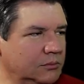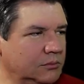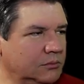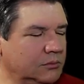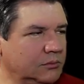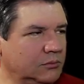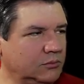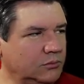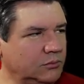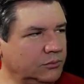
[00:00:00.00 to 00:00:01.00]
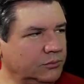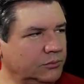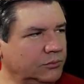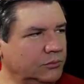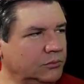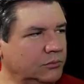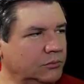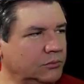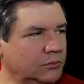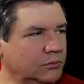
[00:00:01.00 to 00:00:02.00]

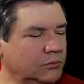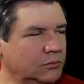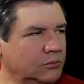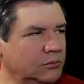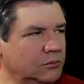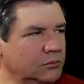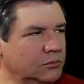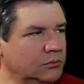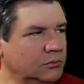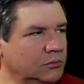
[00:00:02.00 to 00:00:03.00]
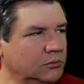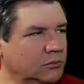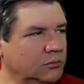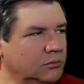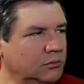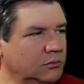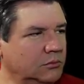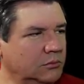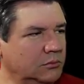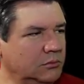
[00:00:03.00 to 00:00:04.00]

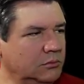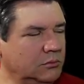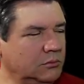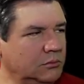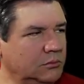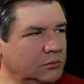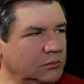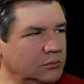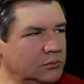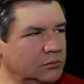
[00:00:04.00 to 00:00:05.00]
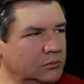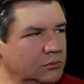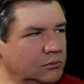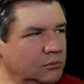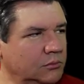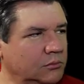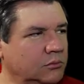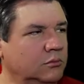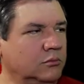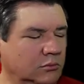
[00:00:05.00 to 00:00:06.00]

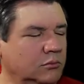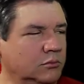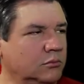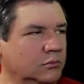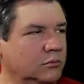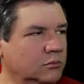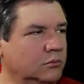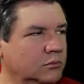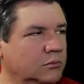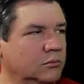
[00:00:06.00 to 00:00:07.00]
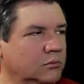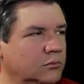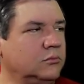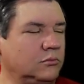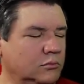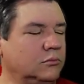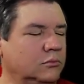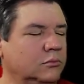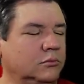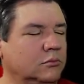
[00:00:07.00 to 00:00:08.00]
(not speaking)